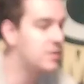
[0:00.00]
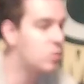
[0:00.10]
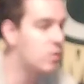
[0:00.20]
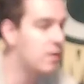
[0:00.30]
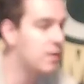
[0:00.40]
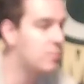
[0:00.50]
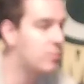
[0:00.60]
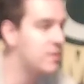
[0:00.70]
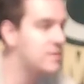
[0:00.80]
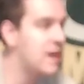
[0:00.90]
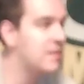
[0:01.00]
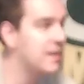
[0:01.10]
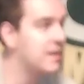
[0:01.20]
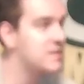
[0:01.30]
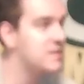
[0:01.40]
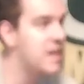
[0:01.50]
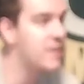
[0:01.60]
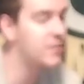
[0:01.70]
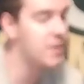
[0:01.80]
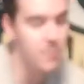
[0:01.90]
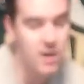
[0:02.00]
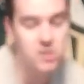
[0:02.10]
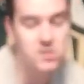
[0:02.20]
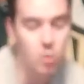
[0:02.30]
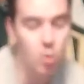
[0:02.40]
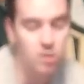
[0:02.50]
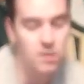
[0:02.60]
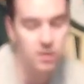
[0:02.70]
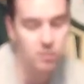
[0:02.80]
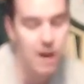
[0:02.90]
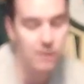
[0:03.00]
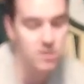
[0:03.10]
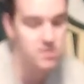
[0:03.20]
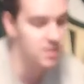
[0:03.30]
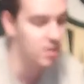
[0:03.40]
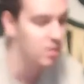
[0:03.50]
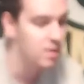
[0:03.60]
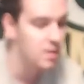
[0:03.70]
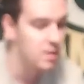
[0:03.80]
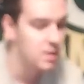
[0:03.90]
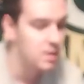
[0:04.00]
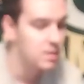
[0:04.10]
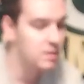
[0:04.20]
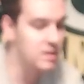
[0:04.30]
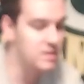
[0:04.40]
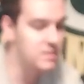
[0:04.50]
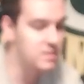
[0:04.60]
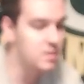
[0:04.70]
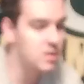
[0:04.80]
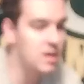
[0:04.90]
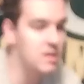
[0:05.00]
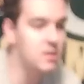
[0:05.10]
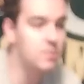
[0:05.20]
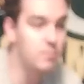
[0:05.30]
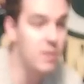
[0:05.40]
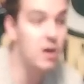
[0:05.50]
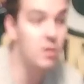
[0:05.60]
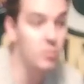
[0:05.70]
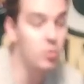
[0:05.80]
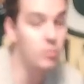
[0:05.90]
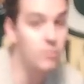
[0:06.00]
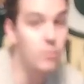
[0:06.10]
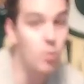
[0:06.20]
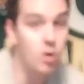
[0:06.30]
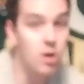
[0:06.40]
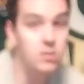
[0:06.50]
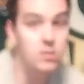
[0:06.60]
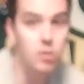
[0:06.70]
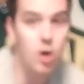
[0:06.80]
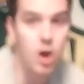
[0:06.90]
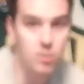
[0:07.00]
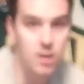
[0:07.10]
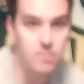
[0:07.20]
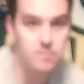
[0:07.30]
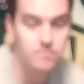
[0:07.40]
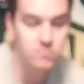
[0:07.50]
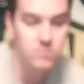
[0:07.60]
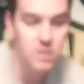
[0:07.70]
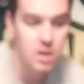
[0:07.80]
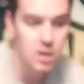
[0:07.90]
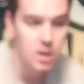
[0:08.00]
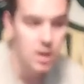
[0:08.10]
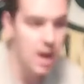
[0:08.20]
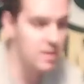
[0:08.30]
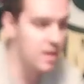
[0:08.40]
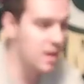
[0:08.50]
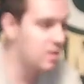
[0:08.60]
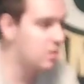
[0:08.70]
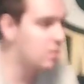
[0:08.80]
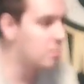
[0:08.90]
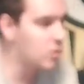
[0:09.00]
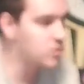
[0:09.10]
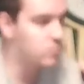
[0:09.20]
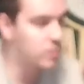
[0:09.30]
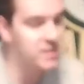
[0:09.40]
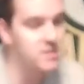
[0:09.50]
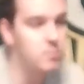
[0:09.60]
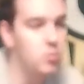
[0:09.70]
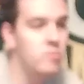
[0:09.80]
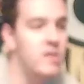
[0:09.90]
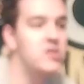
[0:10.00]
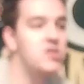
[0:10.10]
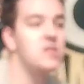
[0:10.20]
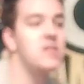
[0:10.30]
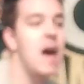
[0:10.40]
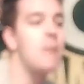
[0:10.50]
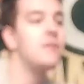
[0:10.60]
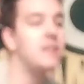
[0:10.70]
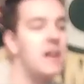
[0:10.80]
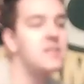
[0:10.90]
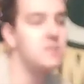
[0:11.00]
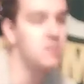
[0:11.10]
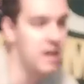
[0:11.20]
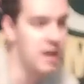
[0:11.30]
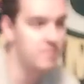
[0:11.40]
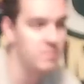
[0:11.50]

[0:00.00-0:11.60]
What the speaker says: Taurean Prince, I think, is a definite better scorer than Crowder, so this is a better move for the long run. And then the most recent move that just happened yesterday,